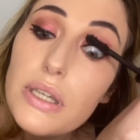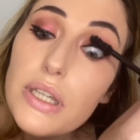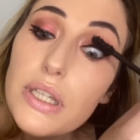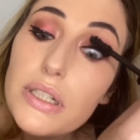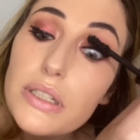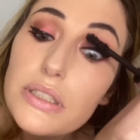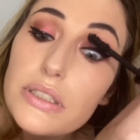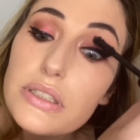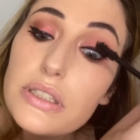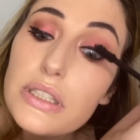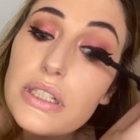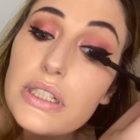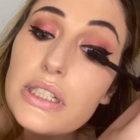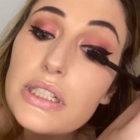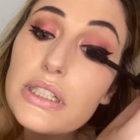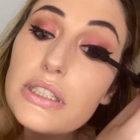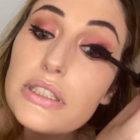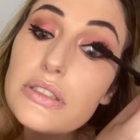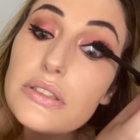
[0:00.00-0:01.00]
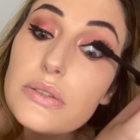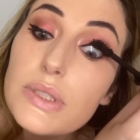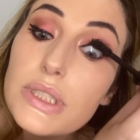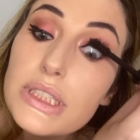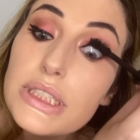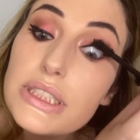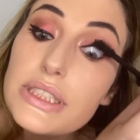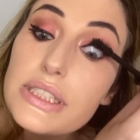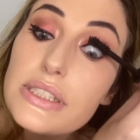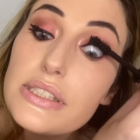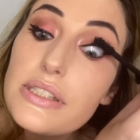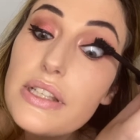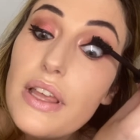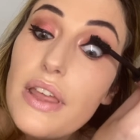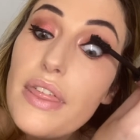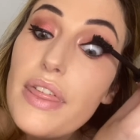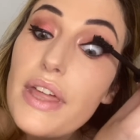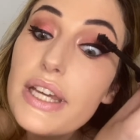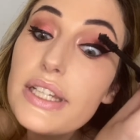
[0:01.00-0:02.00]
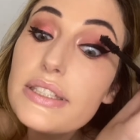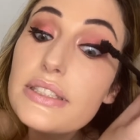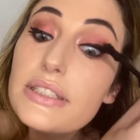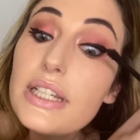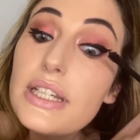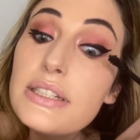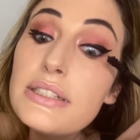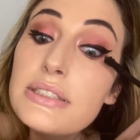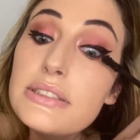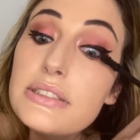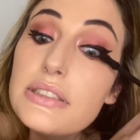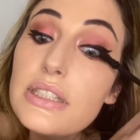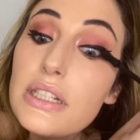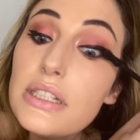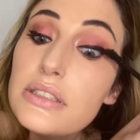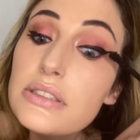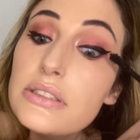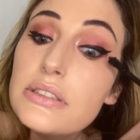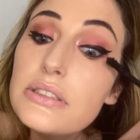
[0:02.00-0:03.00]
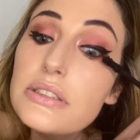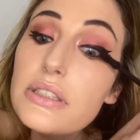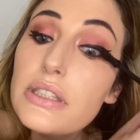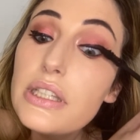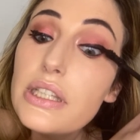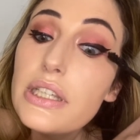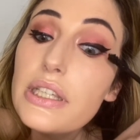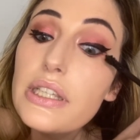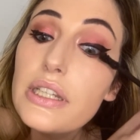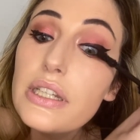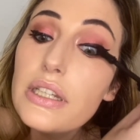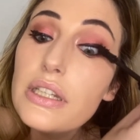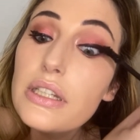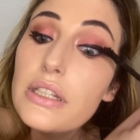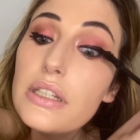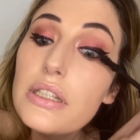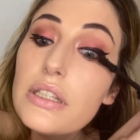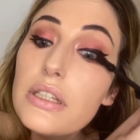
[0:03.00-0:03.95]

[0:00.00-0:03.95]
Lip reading: because then at least once that side is done, then